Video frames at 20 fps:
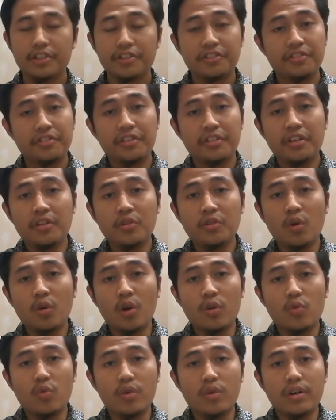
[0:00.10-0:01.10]
Still
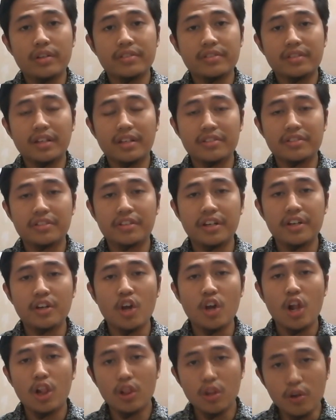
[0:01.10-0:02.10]
not wearing sunscreen?
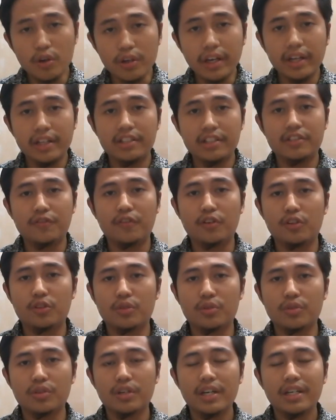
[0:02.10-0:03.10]
Look at this
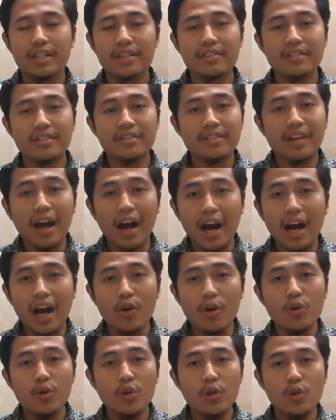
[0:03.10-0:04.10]
photo. This is
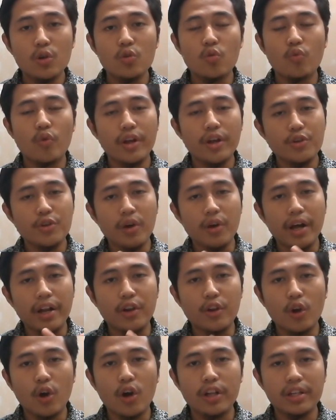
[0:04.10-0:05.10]
how you look when you are
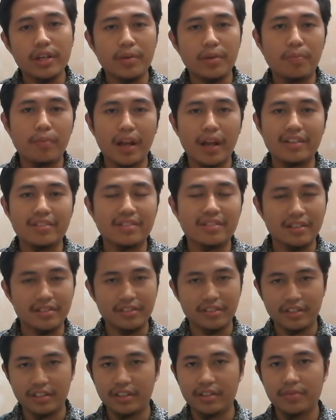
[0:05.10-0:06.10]
not applying
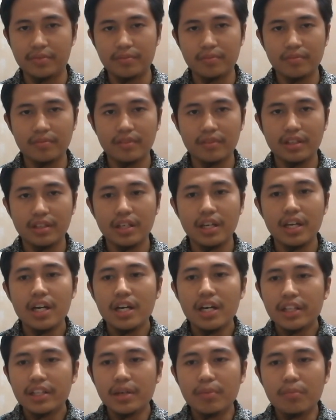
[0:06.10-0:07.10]
sunscreen.
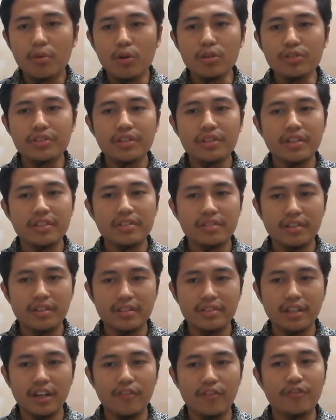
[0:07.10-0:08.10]
The most serious
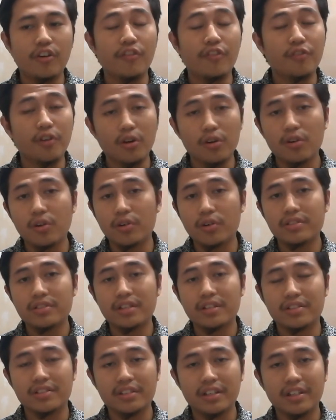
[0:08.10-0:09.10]
result for foregoing
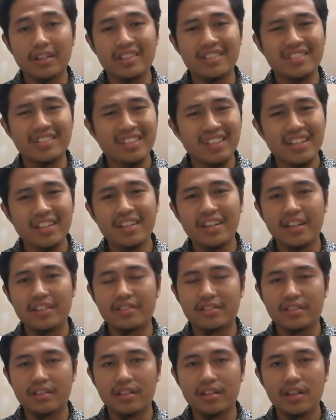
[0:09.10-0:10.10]
sunscreen is skin
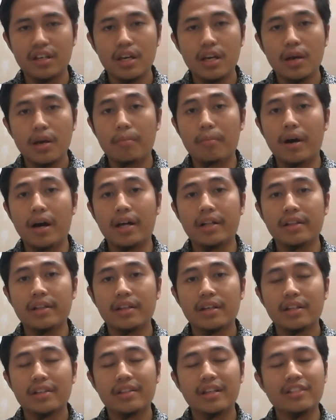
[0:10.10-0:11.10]
cancer, but
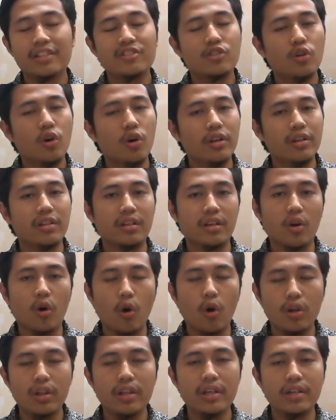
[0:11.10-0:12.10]
that's not the
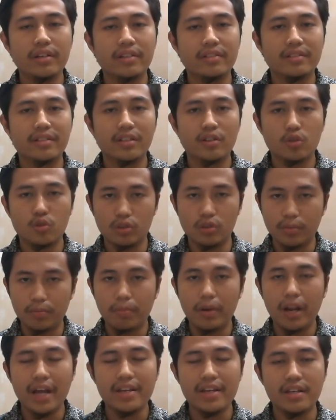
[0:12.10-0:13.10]
only reason to
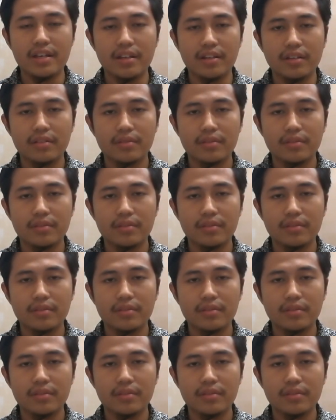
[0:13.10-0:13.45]
apply it.